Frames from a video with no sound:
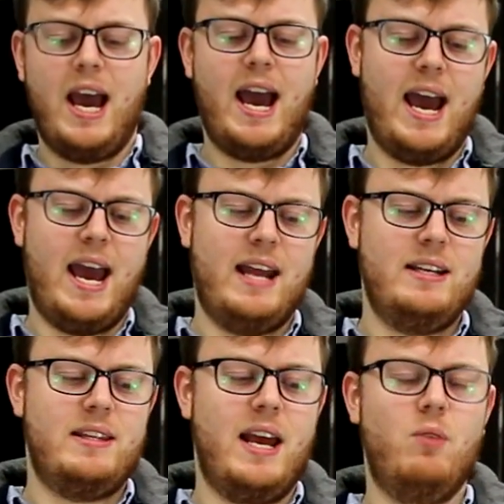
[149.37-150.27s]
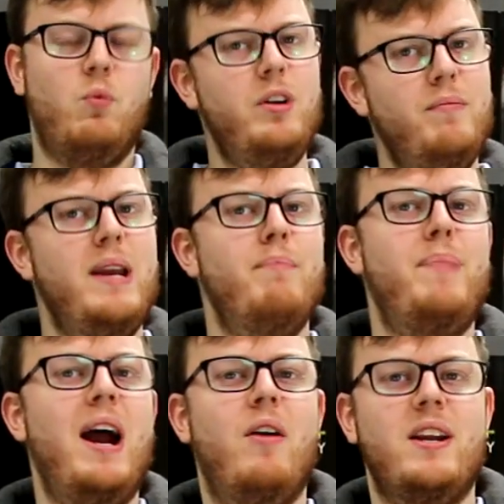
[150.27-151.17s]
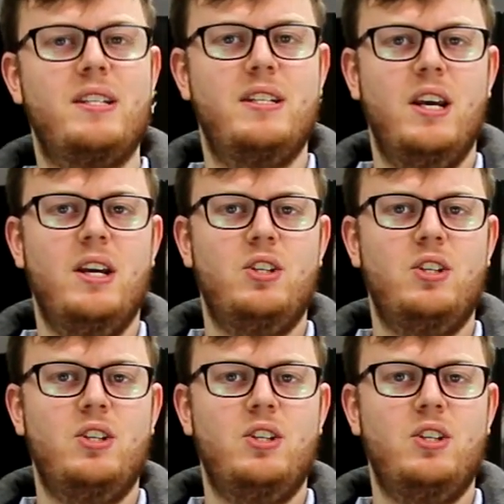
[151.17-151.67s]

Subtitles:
and then wouldn't be embarrassed